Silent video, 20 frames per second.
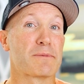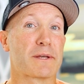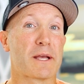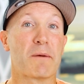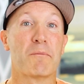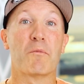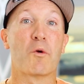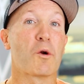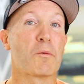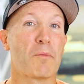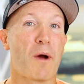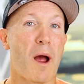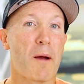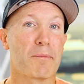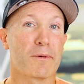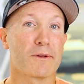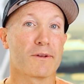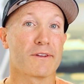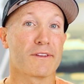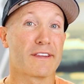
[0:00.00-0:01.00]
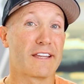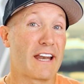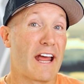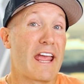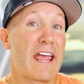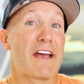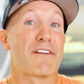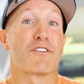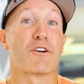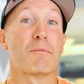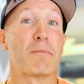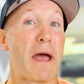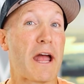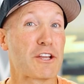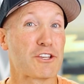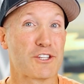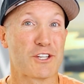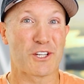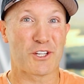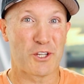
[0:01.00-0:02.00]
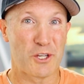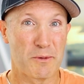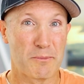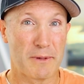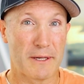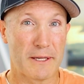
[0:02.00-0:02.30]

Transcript: become more popular than I ever imagined it could